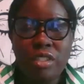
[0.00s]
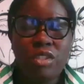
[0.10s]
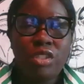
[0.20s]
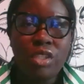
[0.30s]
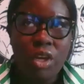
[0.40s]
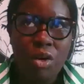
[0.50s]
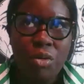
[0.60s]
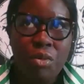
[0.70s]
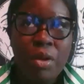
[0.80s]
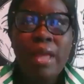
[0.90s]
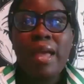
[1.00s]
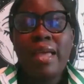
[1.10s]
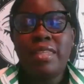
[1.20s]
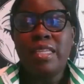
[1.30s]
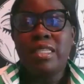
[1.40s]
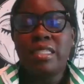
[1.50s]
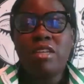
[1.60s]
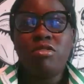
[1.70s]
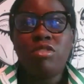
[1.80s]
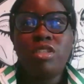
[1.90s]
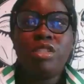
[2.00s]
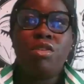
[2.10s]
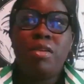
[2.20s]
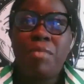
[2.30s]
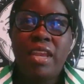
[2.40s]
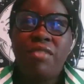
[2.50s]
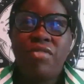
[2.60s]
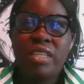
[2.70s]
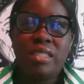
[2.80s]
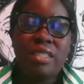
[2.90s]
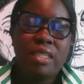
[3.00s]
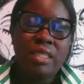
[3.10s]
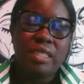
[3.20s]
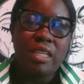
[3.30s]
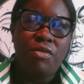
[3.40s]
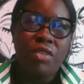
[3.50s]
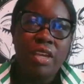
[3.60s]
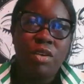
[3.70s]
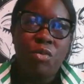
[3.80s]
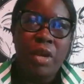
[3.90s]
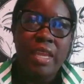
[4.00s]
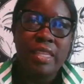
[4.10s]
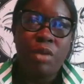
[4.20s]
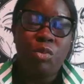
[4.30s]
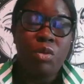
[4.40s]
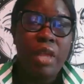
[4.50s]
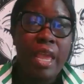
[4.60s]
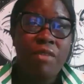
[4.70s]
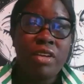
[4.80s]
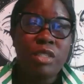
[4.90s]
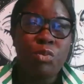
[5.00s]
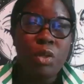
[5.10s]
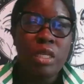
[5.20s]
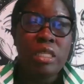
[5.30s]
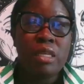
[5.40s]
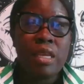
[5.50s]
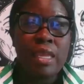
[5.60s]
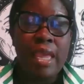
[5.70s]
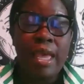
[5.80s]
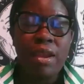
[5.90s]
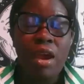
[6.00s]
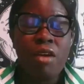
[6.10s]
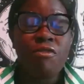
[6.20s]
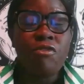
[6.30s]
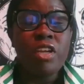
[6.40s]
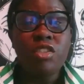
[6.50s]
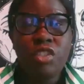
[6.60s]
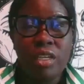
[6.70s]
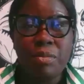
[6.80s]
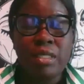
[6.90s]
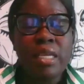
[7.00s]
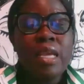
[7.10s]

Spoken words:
So I think this energy is going to manifest itself in a way that will have us really looking at our friendships,